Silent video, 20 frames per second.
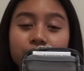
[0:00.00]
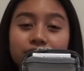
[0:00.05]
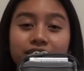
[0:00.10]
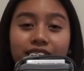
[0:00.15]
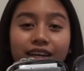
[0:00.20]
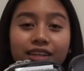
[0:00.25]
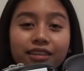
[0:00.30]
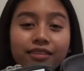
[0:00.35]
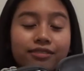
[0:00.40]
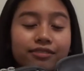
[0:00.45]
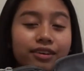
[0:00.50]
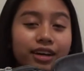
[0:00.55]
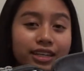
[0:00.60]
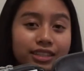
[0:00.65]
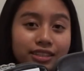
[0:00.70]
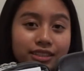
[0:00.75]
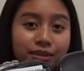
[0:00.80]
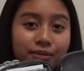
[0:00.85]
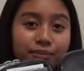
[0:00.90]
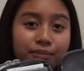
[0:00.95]
Beside the
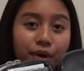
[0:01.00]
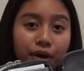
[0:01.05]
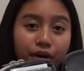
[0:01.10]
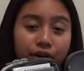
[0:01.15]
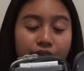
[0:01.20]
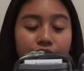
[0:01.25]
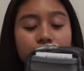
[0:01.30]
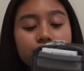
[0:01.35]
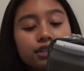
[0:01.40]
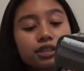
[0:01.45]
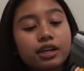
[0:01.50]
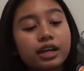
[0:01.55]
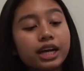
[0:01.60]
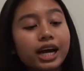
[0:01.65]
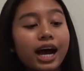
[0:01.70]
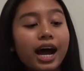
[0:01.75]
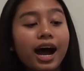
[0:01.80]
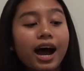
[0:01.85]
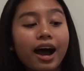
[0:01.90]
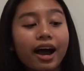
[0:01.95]
fine tip marker,
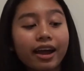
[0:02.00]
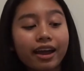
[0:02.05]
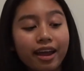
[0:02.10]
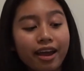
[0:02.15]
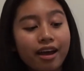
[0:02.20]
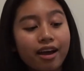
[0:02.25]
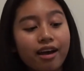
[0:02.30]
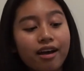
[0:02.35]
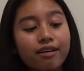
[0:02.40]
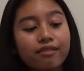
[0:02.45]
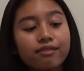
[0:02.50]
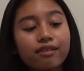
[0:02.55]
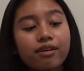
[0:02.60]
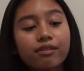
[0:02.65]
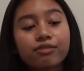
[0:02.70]
I have